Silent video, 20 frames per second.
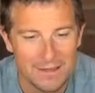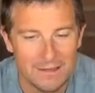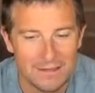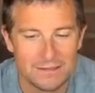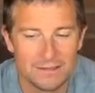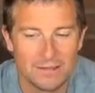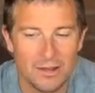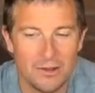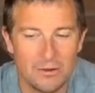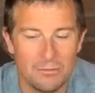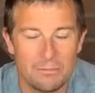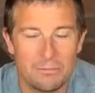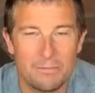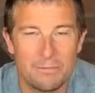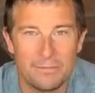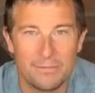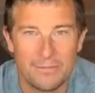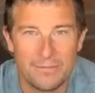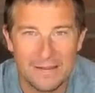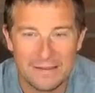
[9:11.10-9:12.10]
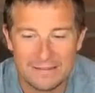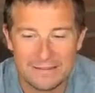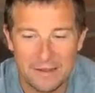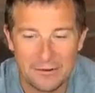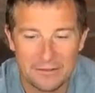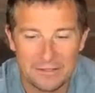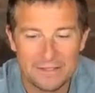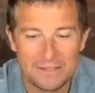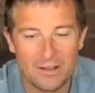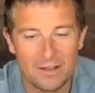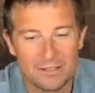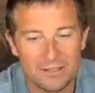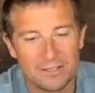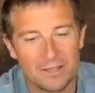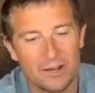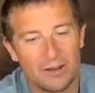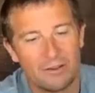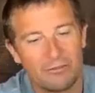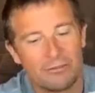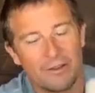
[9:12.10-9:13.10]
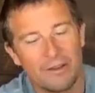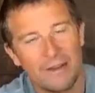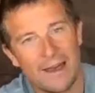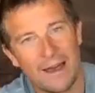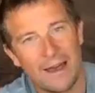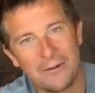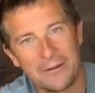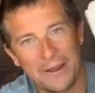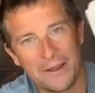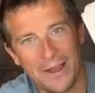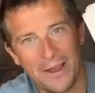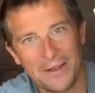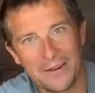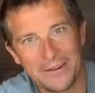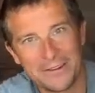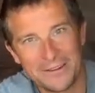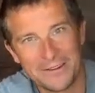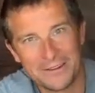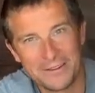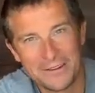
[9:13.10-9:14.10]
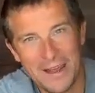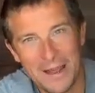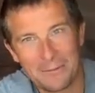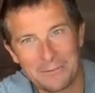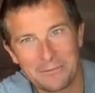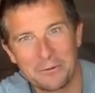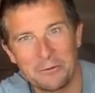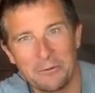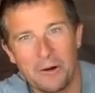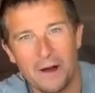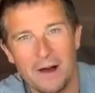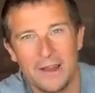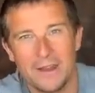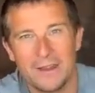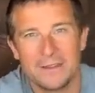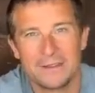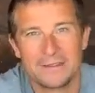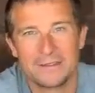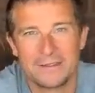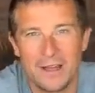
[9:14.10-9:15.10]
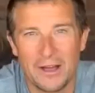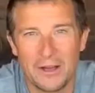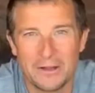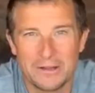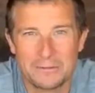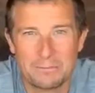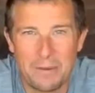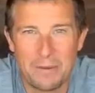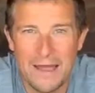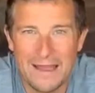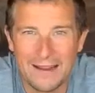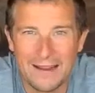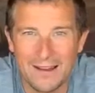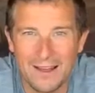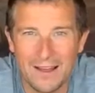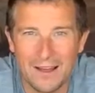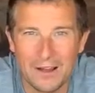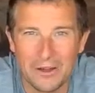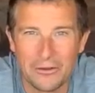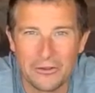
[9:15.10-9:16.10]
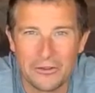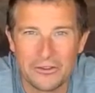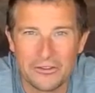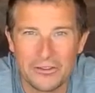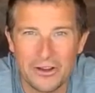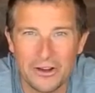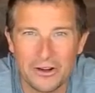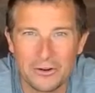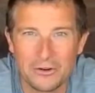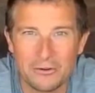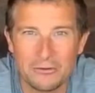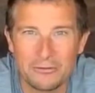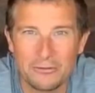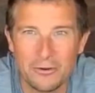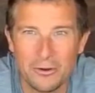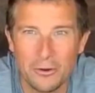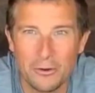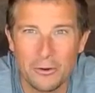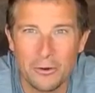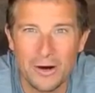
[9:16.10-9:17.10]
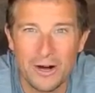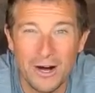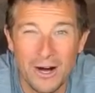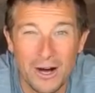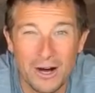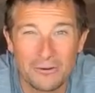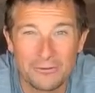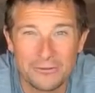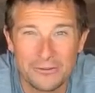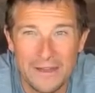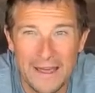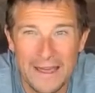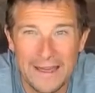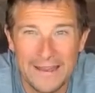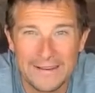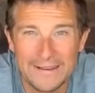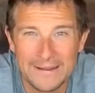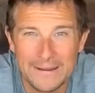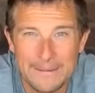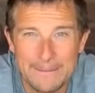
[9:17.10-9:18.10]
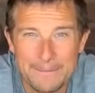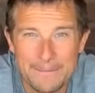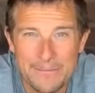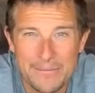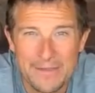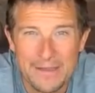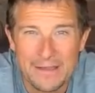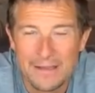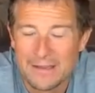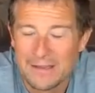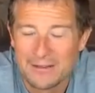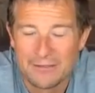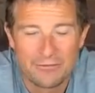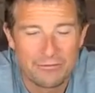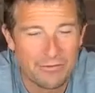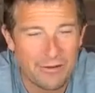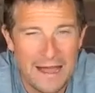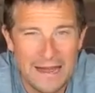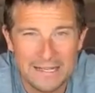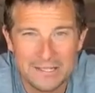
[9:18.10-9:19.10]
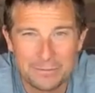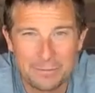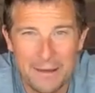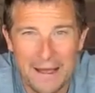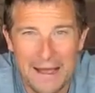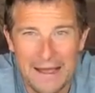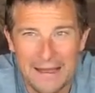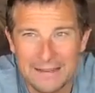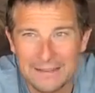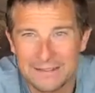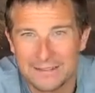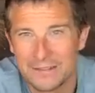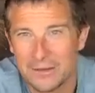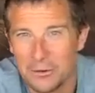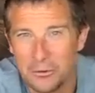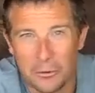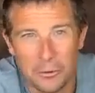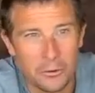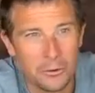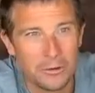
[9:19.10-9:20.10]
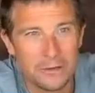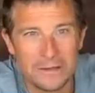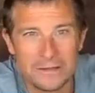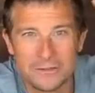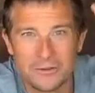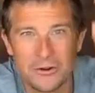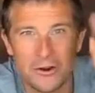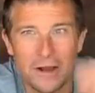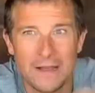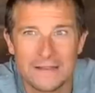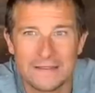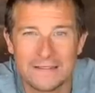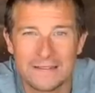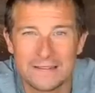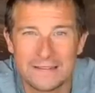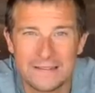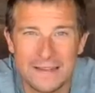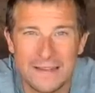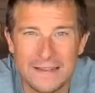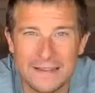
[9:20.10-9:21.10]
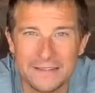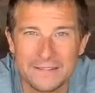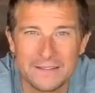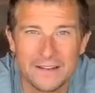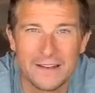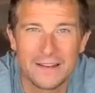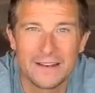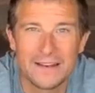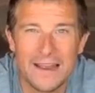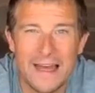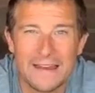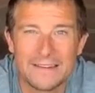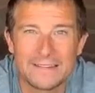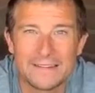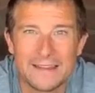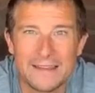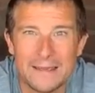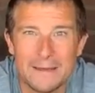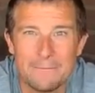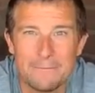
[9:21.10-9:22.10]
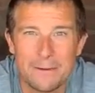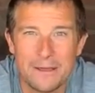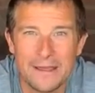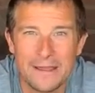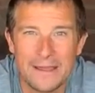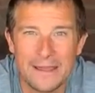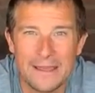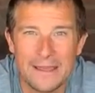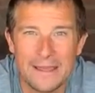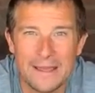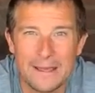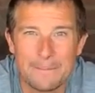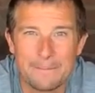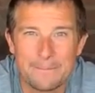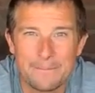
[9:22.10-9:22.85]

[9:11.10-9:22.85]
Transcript: So, that's how it starts off, and now we go into chapter one. So, it's Bec lying on the jungle floor, half dead. Flashbacks to all these crazy scenes that had led to him being here.